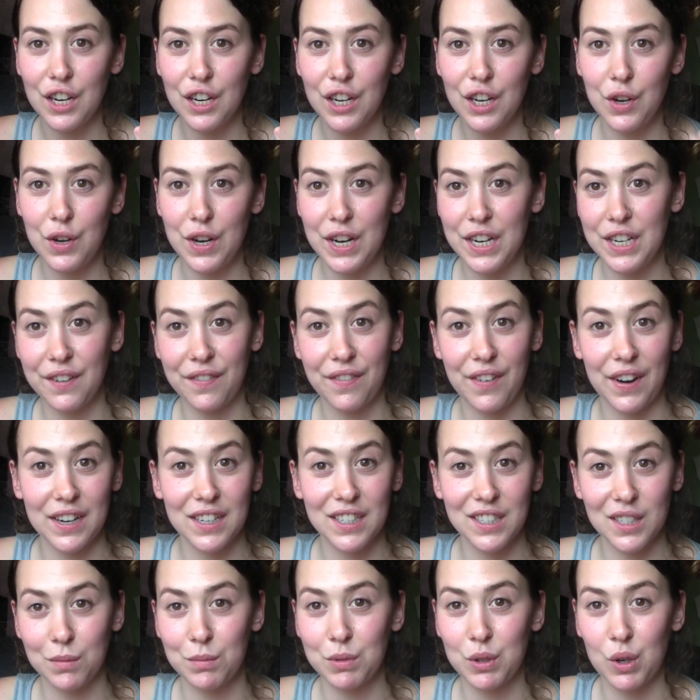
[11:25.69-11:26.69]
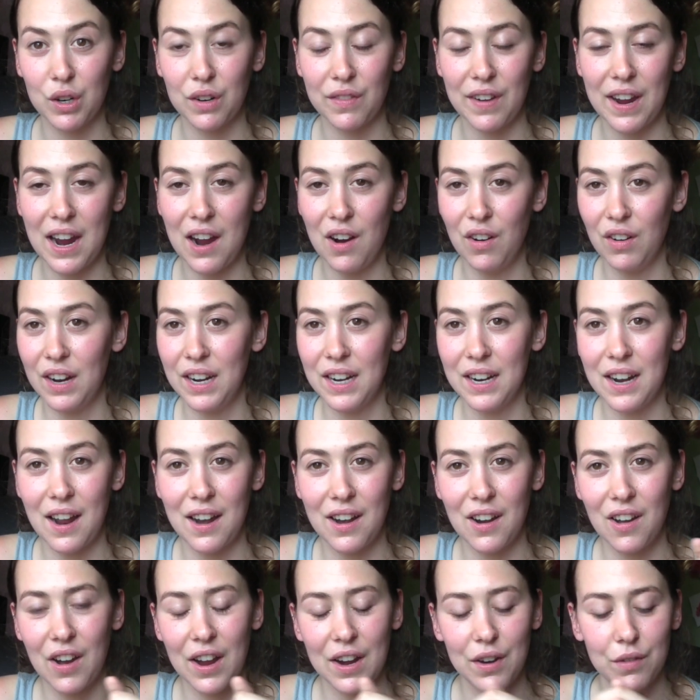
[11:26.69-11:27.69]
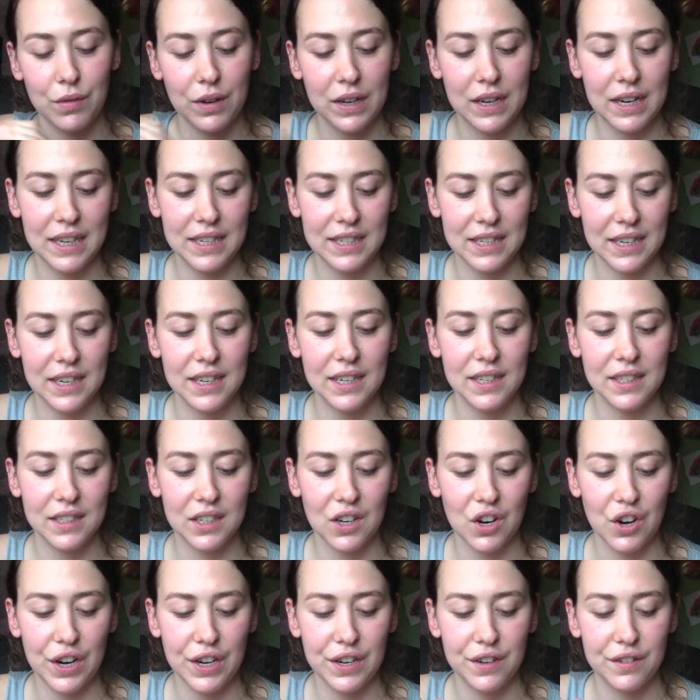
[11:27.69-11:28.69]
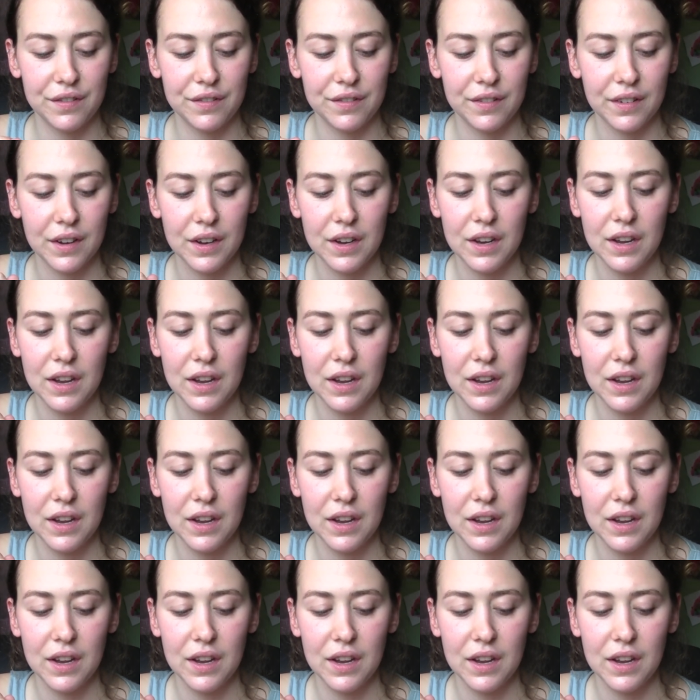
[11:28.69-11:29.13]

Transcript: You need to find some sort of outlet, and I really did kind of